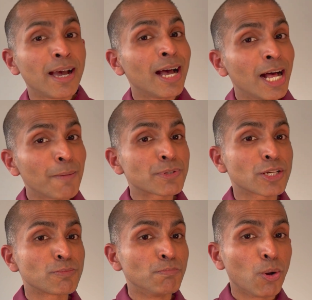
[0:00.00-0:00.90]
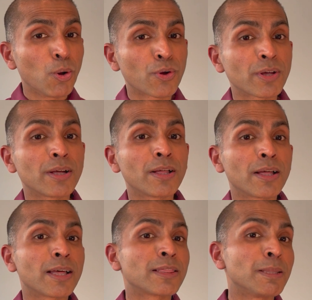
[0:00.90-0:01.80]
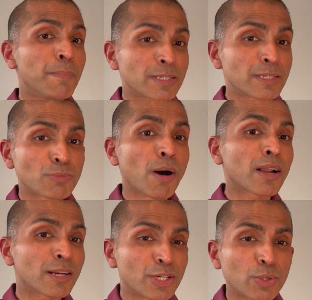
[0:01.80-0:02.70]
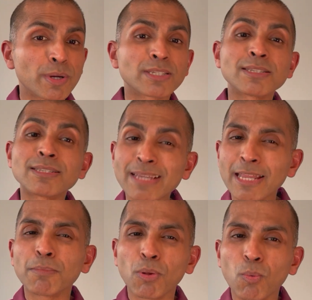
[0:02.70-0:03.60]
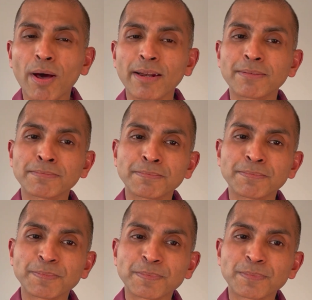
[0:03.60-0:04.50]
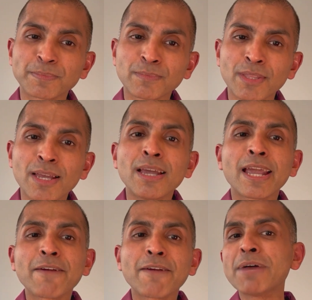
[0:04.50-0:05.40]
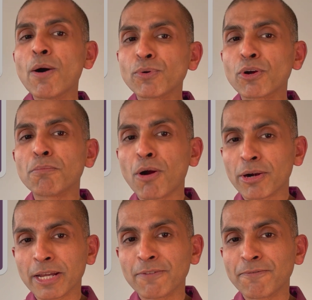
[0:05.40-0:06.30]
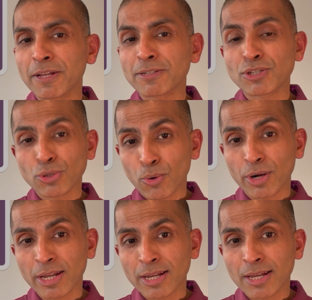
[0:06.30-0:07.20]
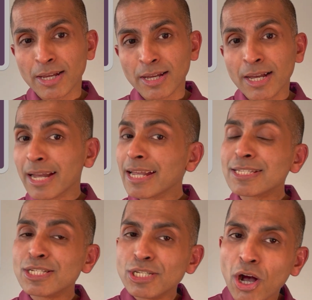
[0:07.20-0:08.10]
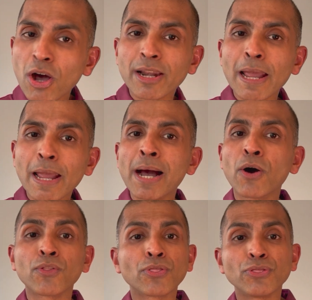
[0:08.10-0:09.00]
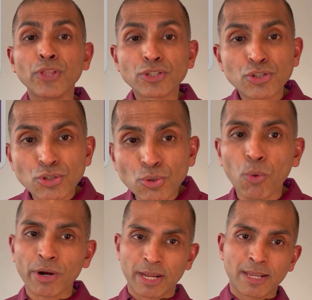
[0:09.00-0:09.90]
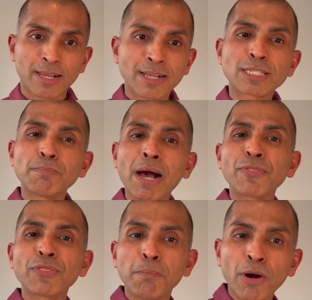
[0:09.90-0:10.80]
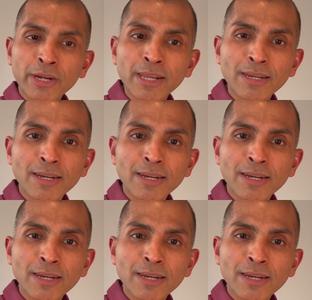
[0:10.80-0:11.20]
helps us mold the business model into a sustainable one. A founder market fit story is not about the story. It's about the market